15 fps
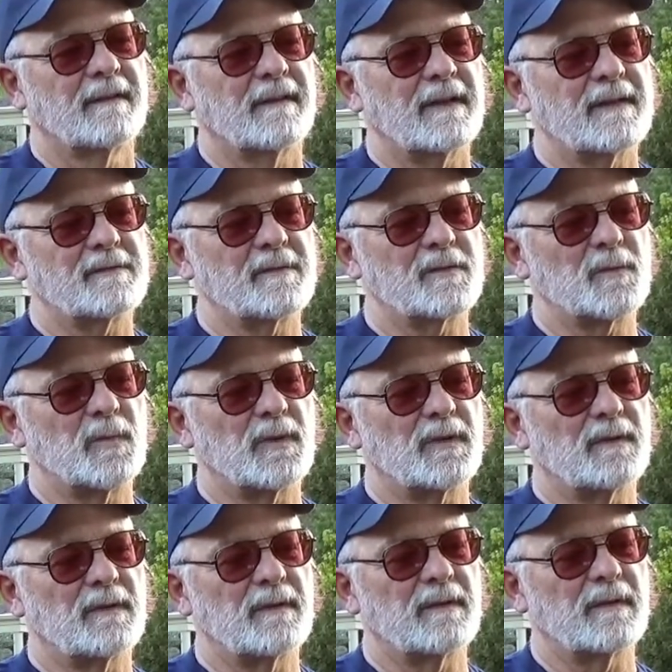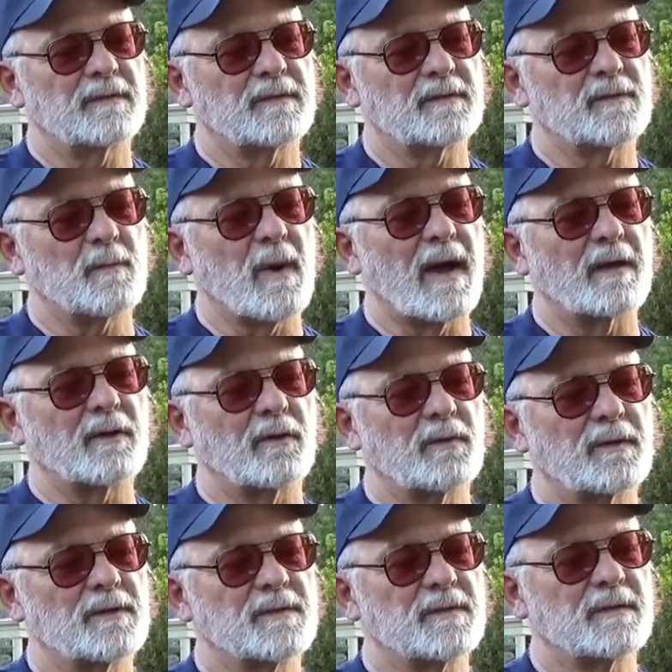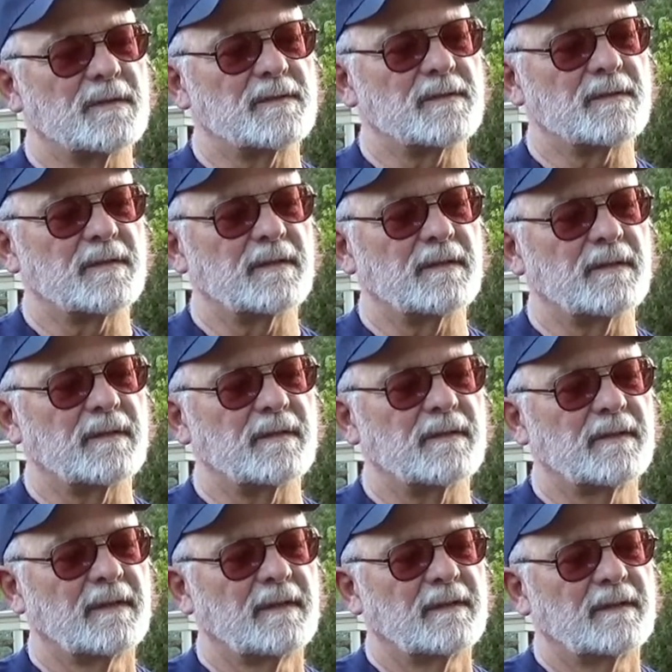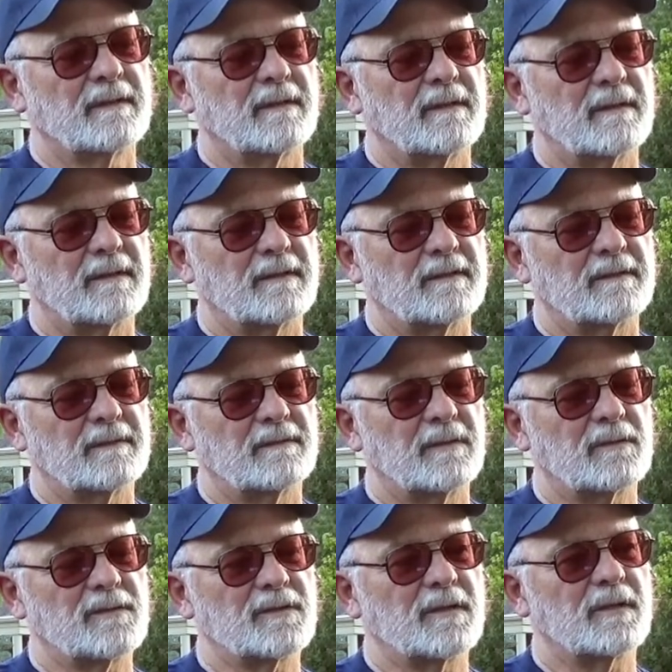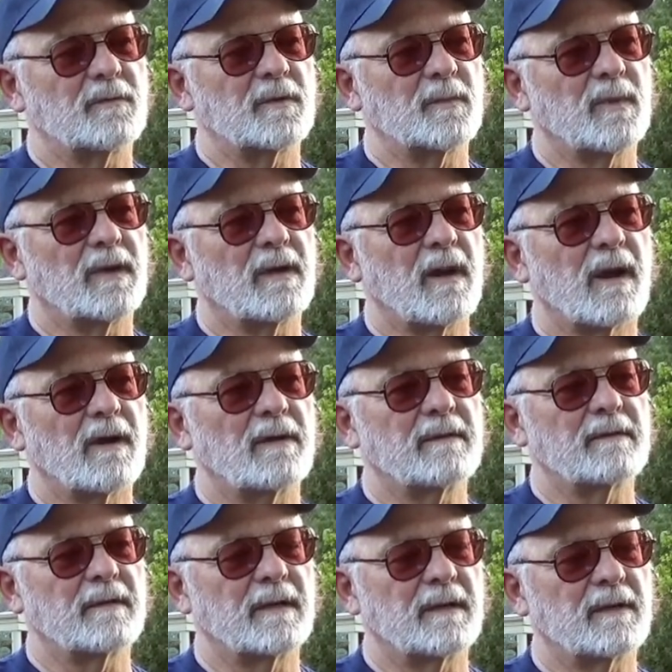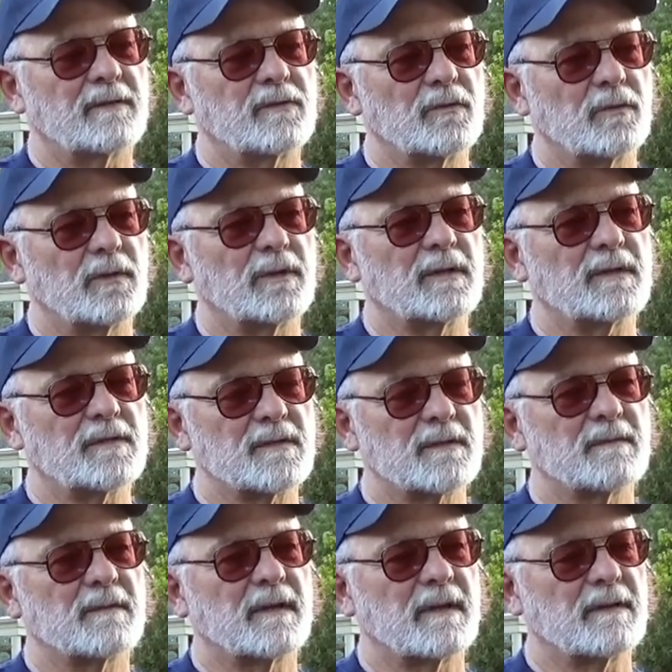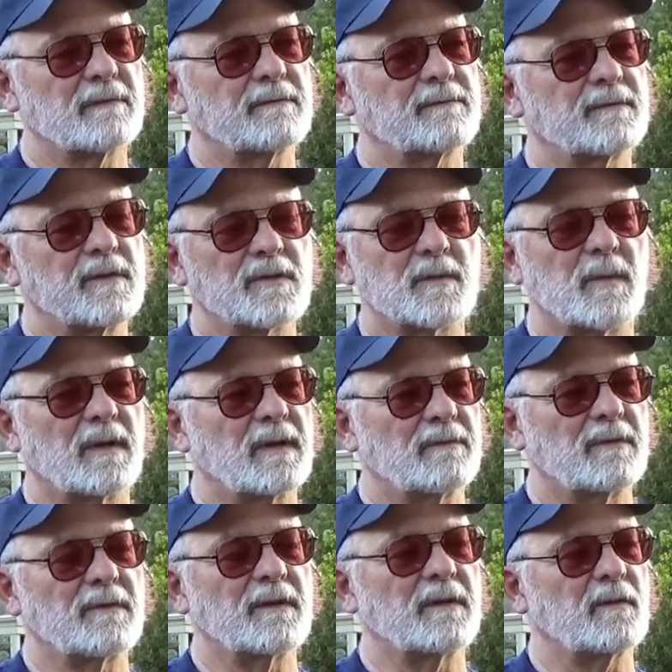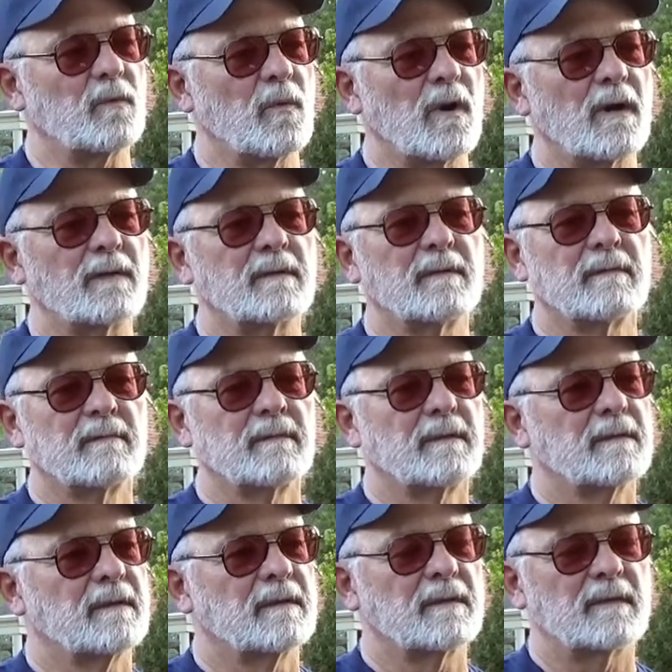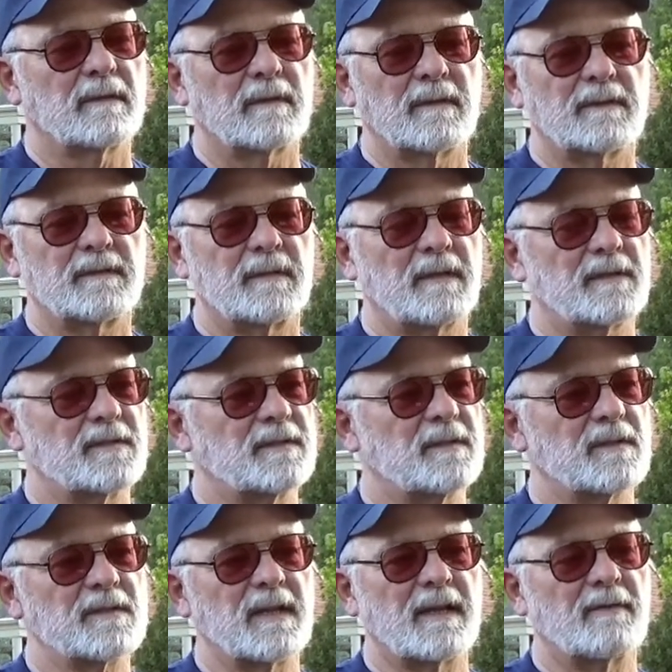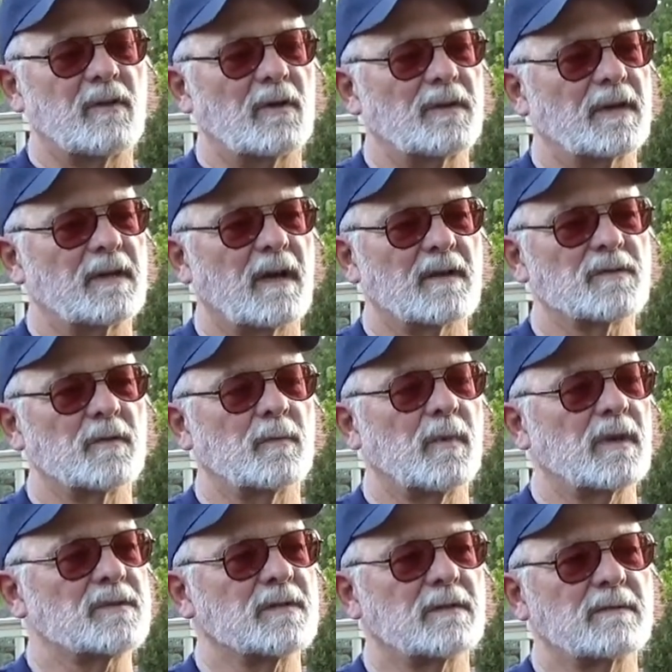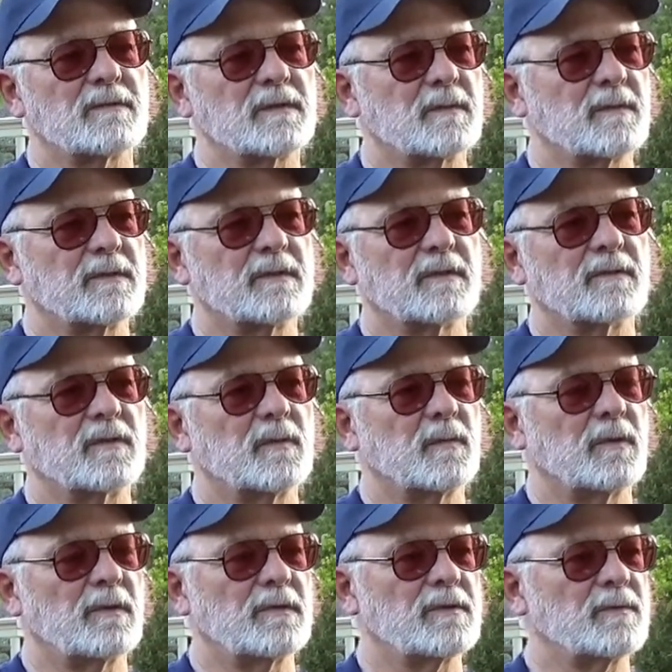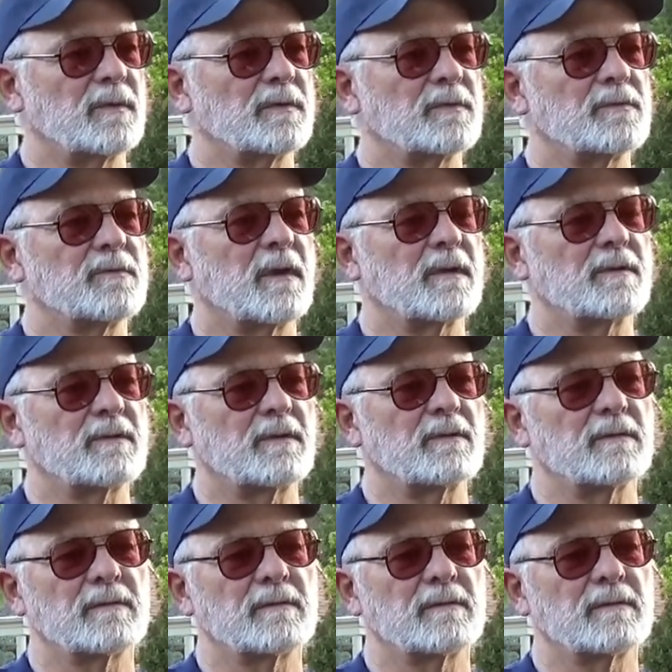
as its motto is, it's a little city with a big heart, and it truly is. They have just about everything you'd want. It doesn't have all that hustle bustle of some of the other communities, what they're trying to do.